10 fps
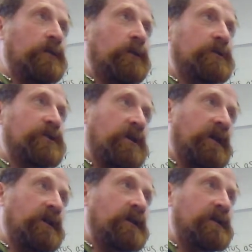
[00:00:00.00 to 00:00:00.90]
on
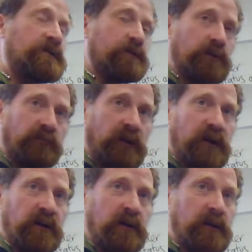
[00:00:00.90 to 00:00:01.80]
Chinese and
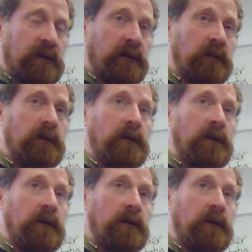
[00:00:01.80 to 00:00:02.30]
Korean and other